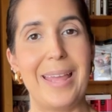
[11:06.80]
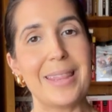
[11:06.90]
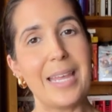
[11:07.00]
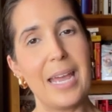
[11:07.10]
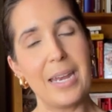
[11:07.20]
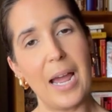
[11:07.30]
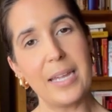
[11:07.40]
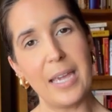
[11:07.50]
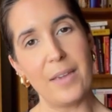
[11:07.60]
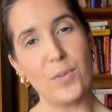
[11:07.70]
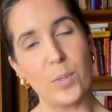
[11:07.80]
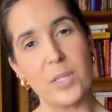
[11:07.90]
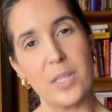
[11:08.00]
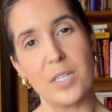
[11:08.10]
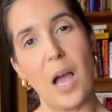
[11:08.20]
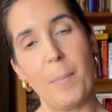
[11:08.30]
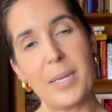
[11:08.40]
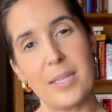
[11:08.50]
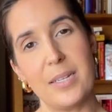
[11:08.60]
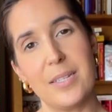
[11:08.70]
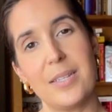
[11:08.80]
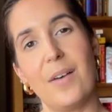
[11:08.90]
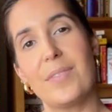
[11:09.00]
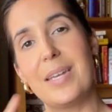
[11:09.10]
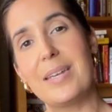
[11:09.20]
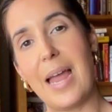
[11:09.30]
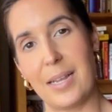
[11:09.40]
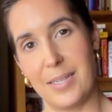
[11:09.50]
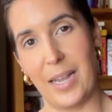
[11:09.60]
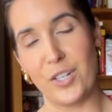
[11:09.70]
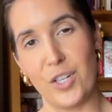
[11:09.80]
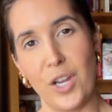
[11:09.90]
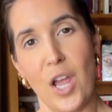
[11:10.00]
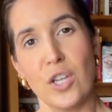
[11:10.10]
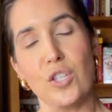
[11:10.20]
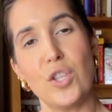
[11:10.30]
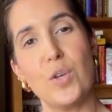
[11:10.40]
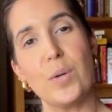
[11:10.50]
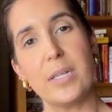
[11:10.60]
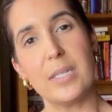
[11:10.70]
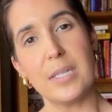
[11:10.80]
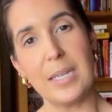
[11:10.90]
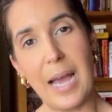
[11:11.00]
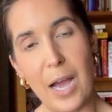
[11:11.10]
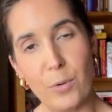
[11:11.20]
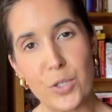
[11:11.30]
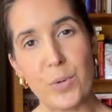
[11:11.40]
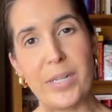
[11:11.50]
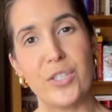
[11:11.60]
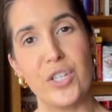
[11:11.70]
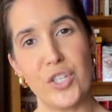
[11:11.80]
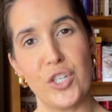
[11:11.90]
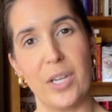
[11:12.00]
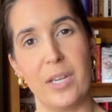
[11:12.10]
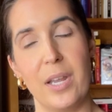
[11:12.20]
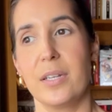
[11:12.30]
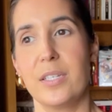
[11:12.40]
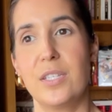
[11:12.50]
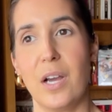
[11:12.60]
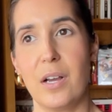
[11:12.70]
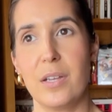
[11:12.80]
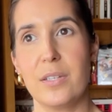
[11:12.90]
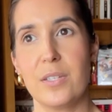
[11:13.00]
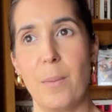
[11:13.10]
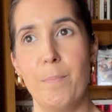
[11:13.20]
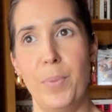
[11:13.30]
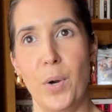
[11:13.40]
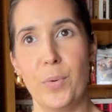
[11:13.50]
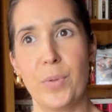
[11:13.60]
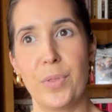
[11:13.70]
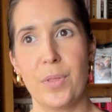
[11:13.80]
And then I gave you the topic sentence of the next section so that you can see how a transition does both